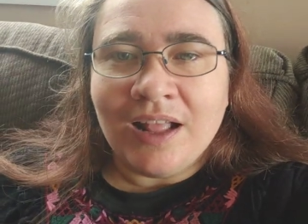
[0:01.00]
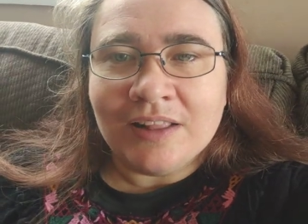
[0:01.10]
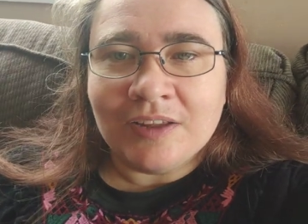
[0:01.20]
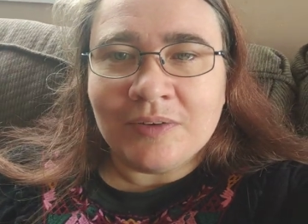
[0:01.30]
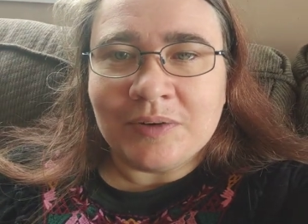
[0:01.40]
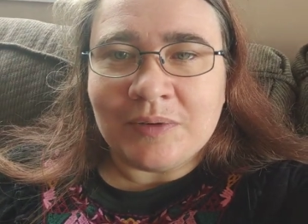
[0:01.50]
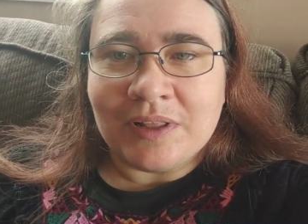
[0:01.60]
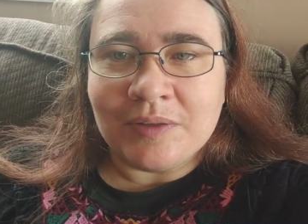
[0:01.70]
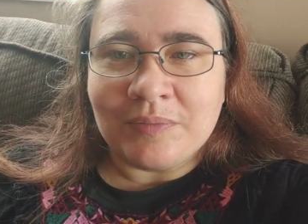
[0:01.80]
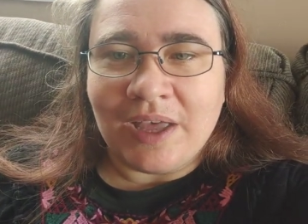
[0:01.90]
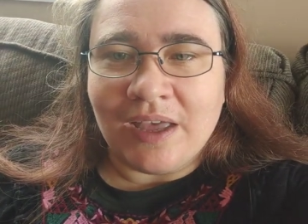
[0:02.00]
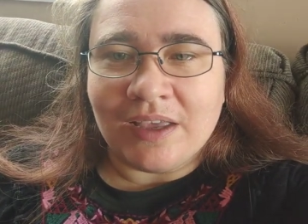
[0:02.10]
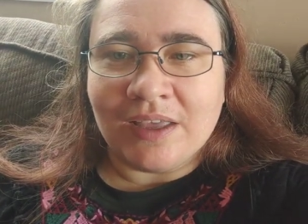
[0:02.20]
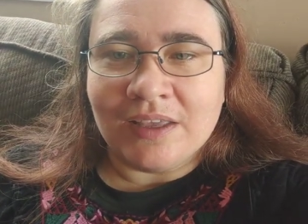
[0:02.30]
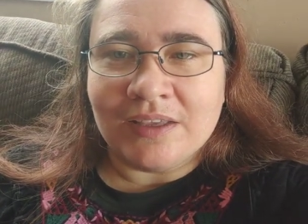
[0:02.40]
Hello and welcome
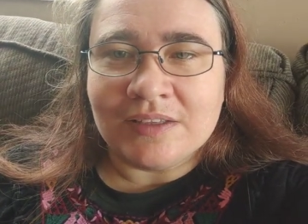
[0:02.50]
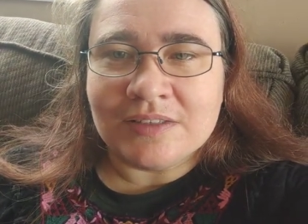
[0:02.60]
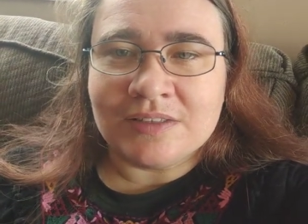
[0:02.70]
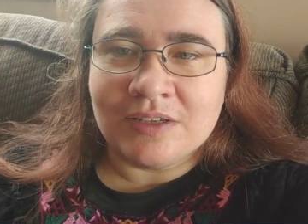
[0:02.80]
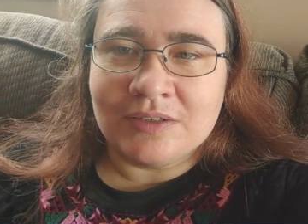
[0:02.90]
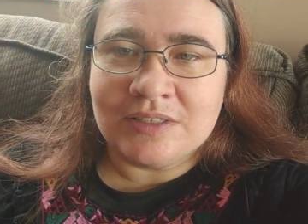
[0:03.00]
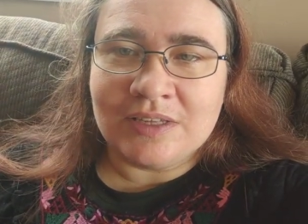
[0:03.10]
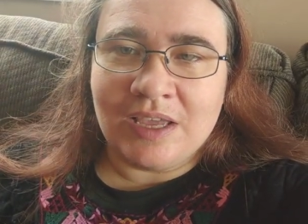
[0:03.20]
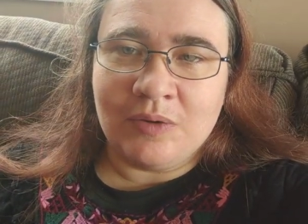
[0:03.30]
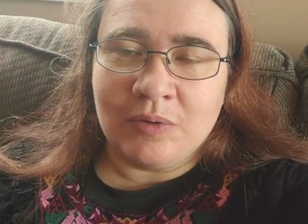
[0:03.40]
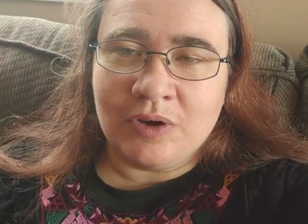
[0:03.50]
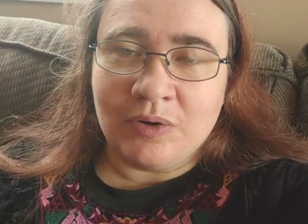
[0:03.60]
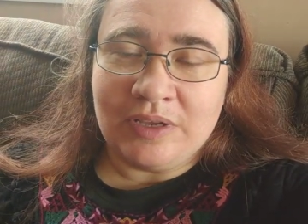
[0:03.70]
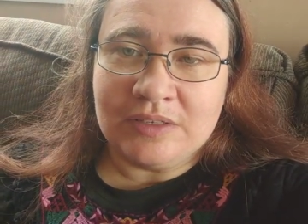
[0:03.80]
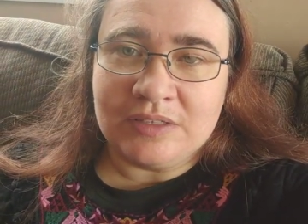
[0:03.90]
back. So today we're
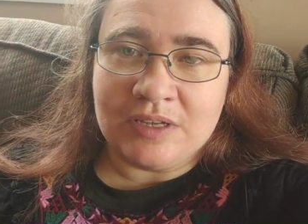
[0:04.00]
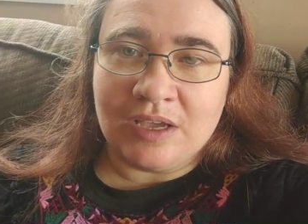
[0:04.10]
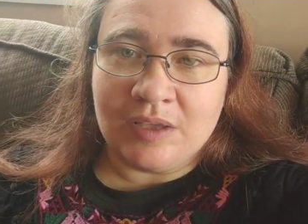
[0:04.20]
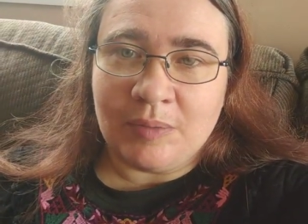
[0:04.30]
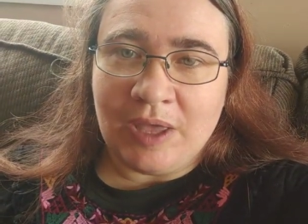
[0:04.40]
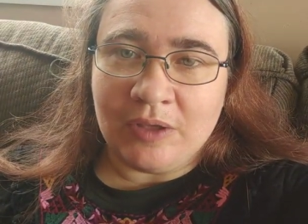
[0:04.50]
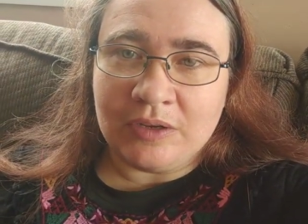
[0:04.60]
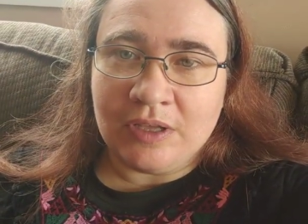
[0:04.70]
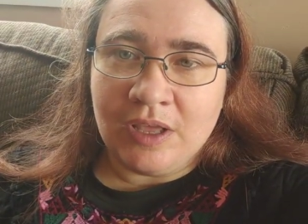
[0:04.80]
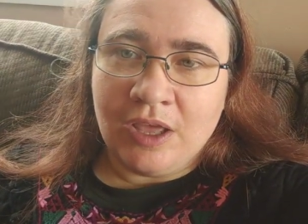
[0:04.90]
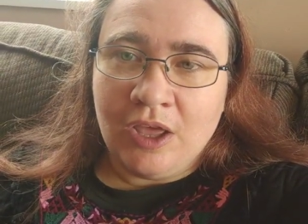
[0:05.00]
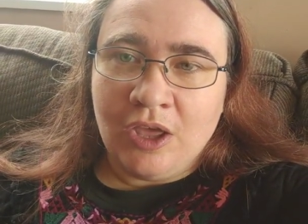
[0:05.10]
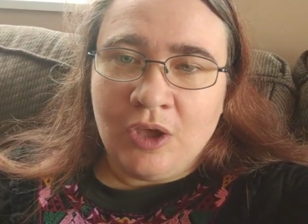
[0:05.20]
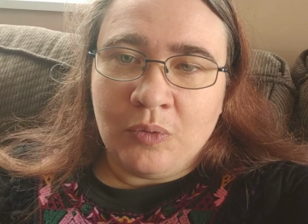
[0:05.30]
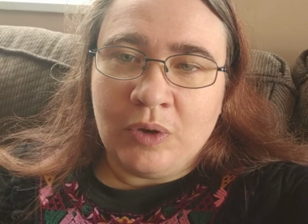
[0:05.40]
going to talk about
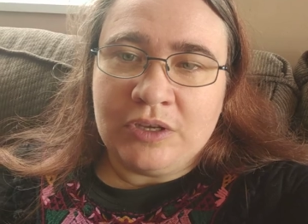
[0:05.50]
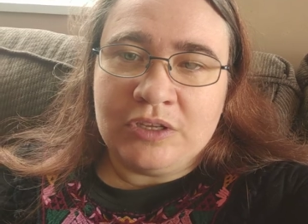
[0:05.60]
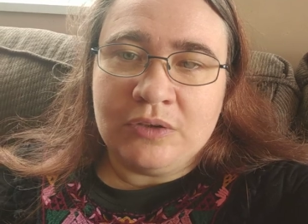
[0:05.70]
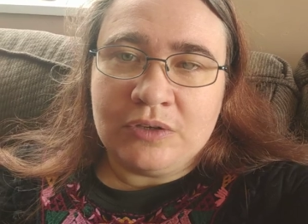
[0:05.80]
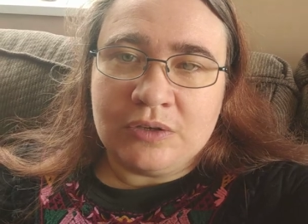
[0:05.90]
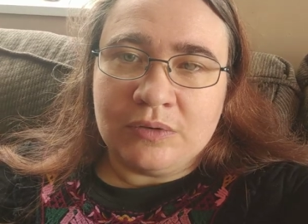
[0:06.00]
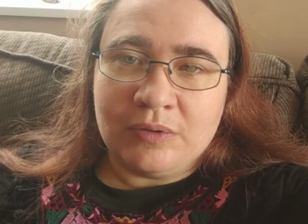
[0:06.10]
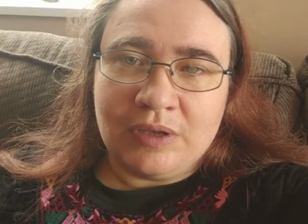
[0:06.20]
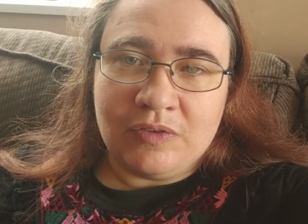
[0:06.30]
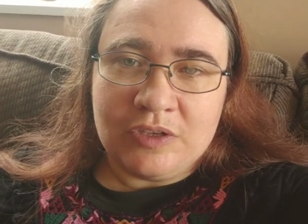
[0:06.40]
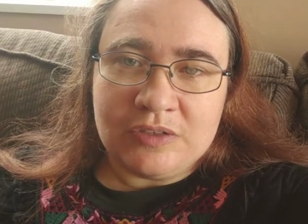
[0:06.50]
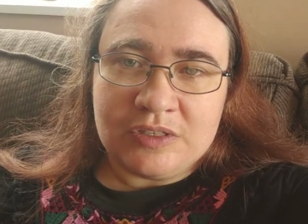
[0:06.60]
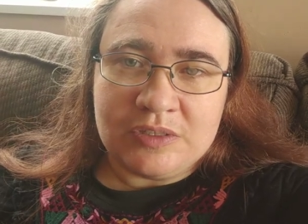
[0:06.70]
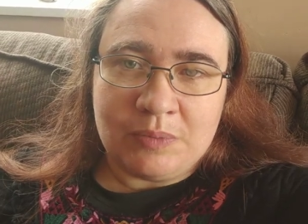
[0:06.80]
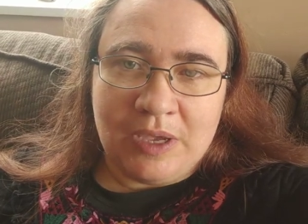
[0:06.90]
what do you do if you
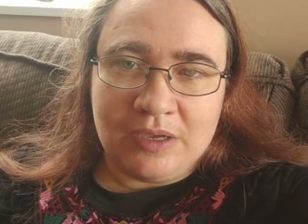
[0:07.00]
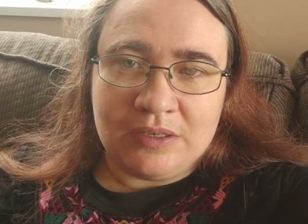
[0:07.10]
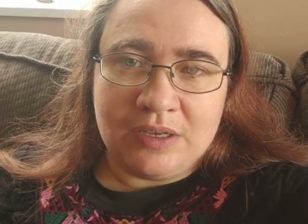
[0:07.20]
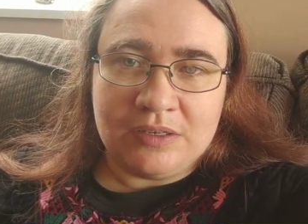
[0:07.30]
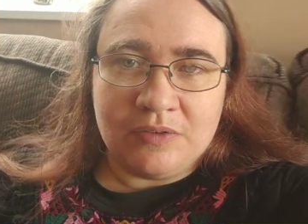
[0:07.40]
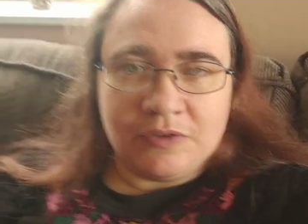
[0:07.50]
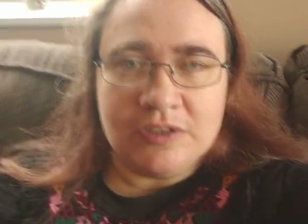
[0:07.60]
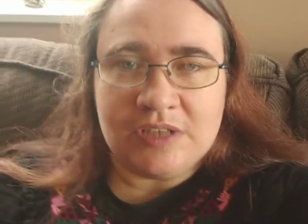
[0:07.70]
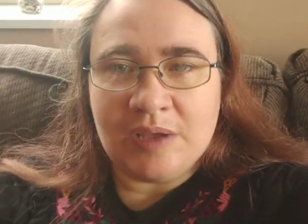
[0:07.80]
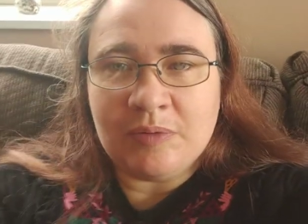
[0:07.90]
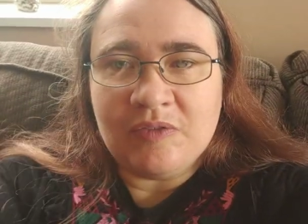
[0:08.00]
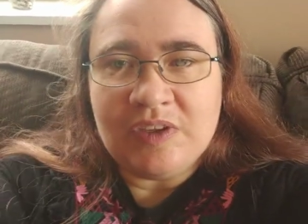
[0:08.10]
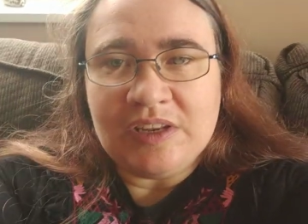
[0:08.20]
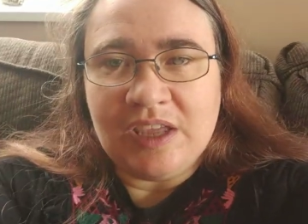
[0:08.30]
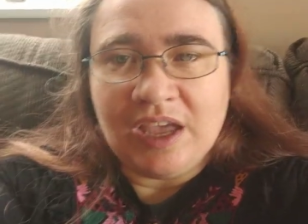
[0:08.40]
suspect a different type
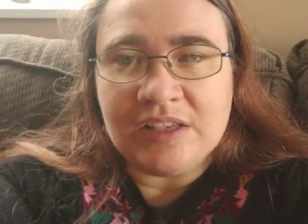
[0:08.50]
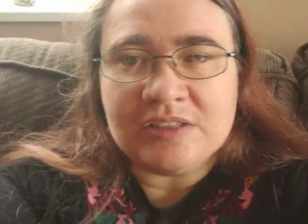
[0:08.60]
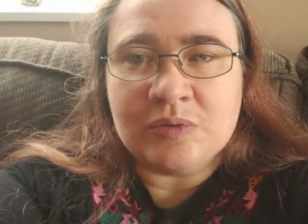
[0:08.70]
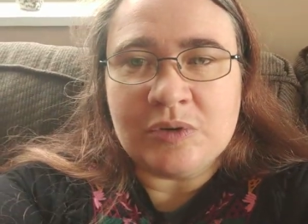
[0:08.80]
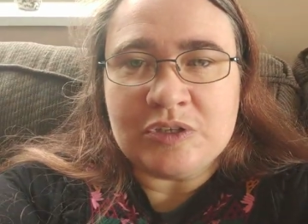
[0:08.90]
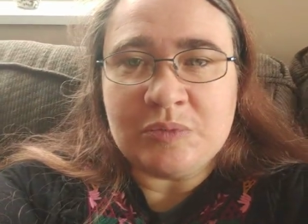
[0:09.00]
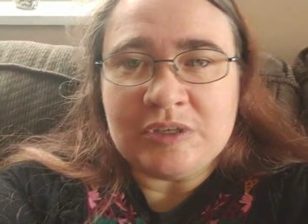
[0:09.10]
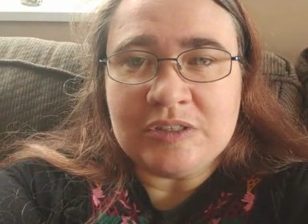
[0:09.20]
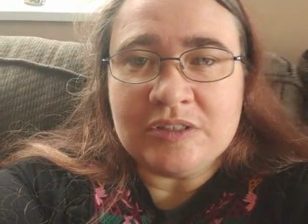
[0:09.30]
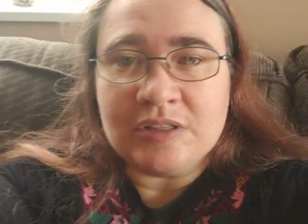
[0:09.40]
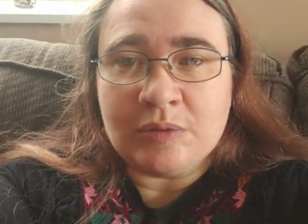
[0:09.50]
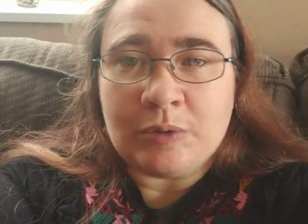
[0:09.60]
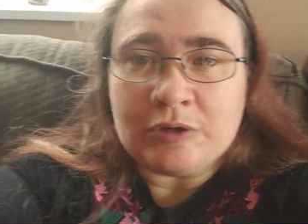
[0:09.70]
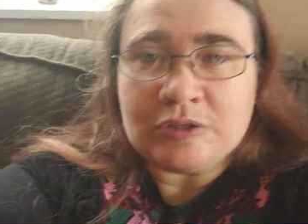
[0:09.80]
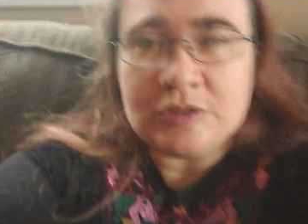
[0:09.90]
of EDS, which means that the
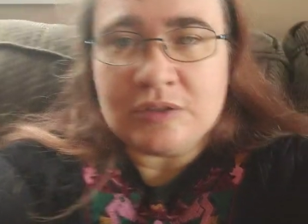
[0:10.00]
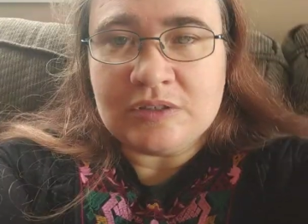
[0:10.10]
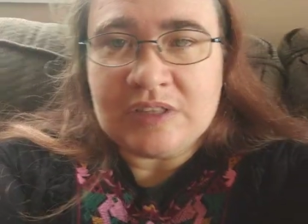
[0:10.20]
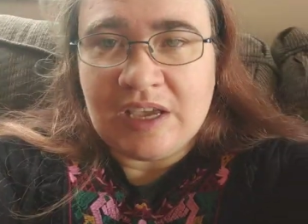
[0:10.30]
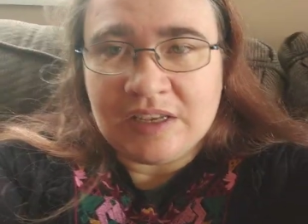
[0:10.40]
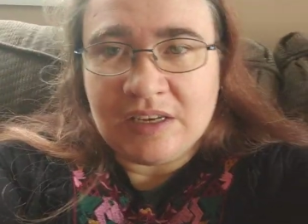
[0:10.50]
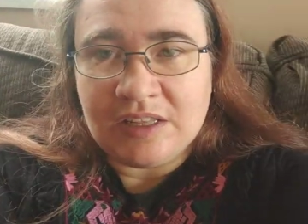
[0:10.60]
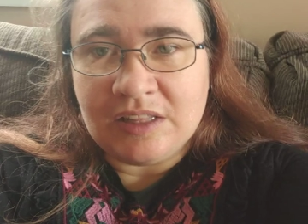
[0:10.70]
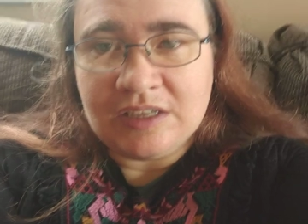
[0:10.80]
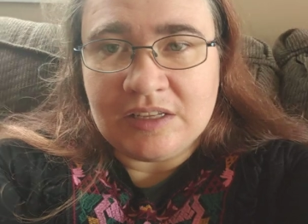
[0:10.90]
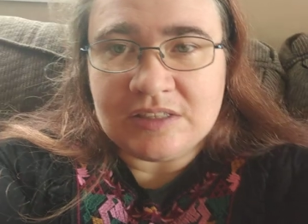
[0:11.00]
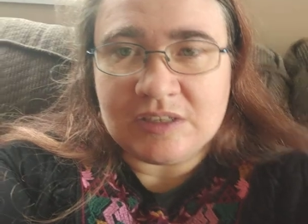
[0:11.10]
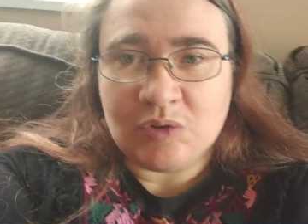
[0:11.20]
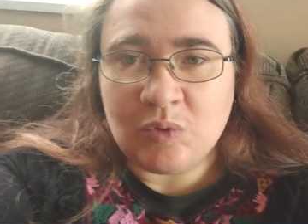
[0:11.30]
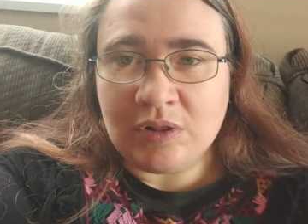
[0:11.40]
person technically
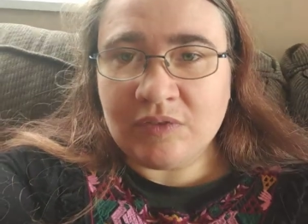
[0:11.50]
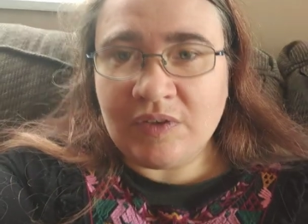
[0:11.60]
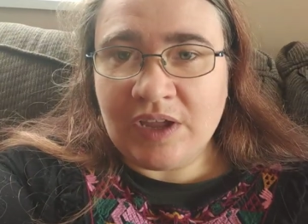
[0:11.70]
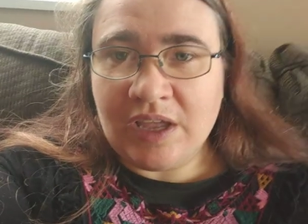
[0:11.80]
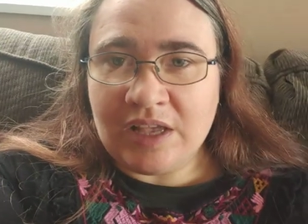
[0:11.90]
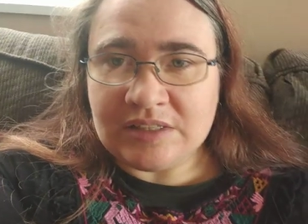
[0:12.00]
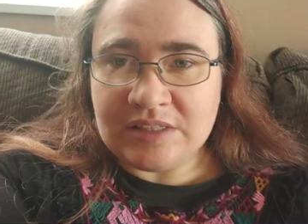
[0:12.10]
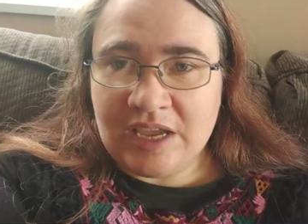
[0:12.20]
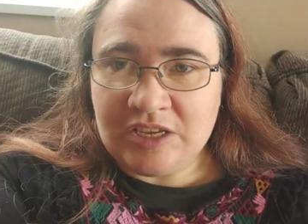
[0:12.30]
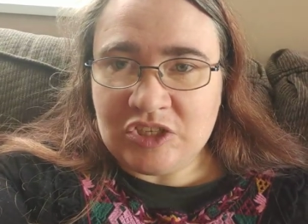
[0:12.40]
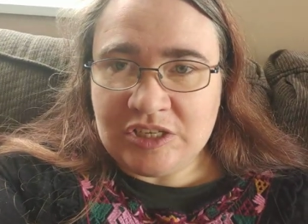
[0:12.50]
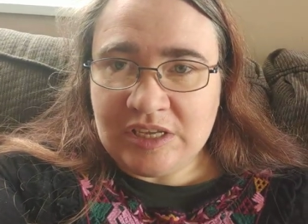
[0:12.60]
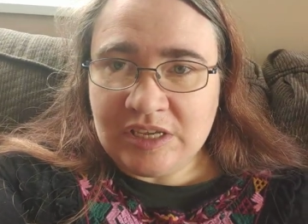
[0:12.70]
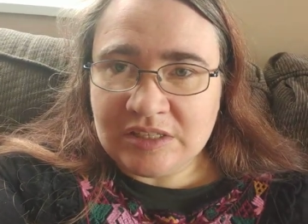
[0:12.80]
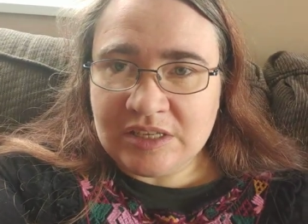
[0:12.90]
doesn't qualify as
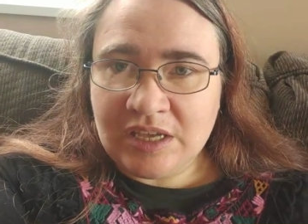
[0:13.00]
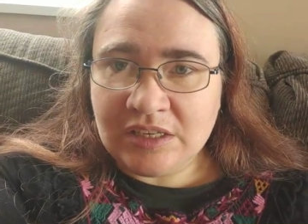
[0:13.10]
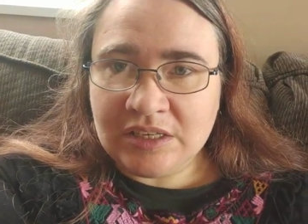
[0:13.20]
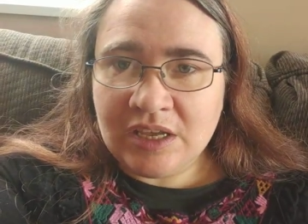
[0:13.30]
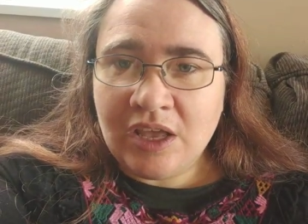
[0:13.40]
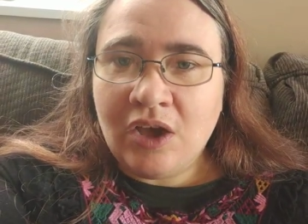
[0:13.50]
hEDS yet,